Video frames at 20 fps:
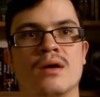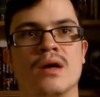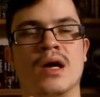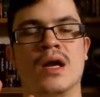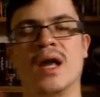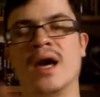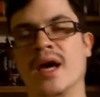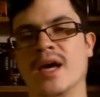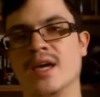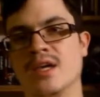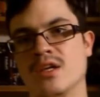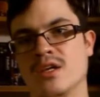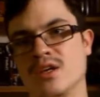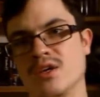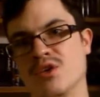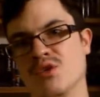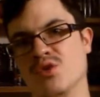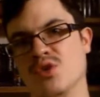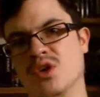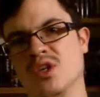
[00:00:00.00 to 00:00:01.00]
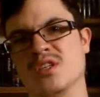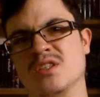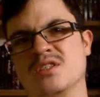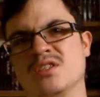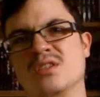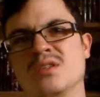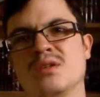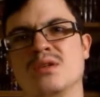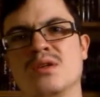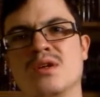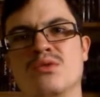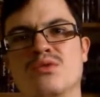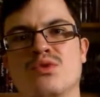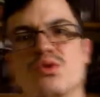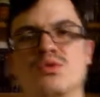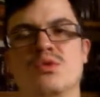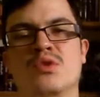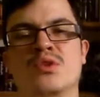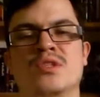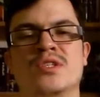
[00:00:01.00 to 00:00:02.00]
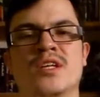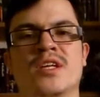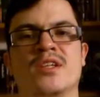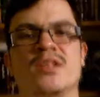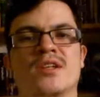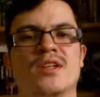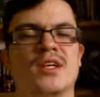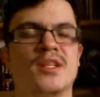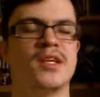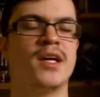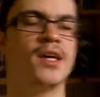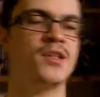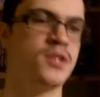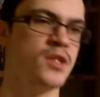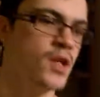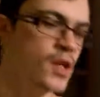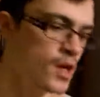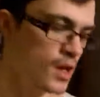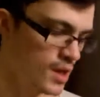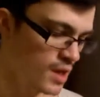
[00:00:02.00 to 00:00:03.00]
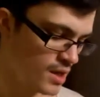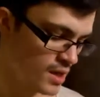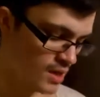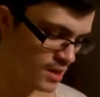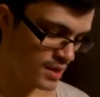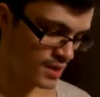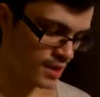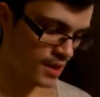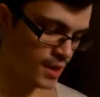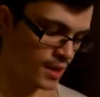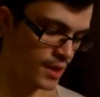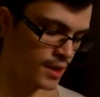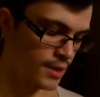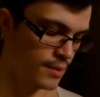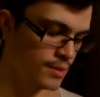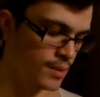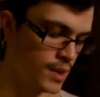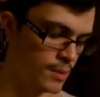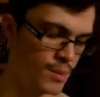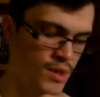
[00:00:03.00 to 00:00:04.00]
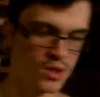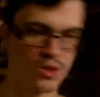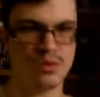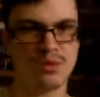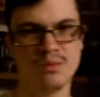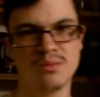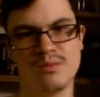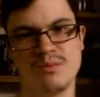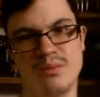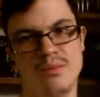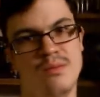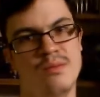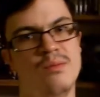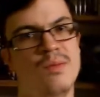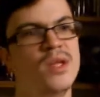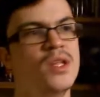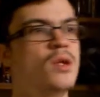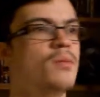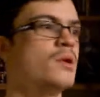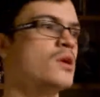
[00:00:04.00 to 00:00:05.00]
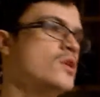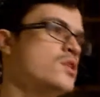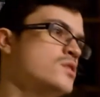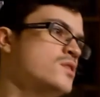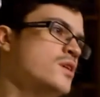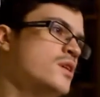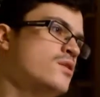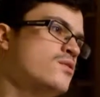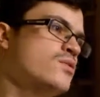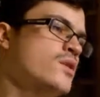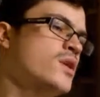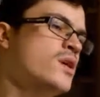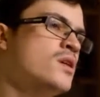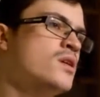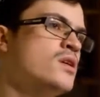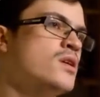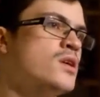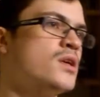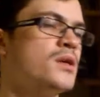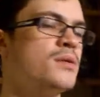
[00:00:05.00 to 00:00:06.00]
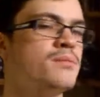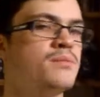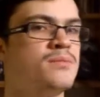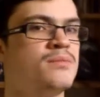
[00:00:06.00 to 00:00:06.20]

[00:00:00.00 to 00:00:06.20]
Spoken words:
alike, if you will say it like that. I picked them mainly because I think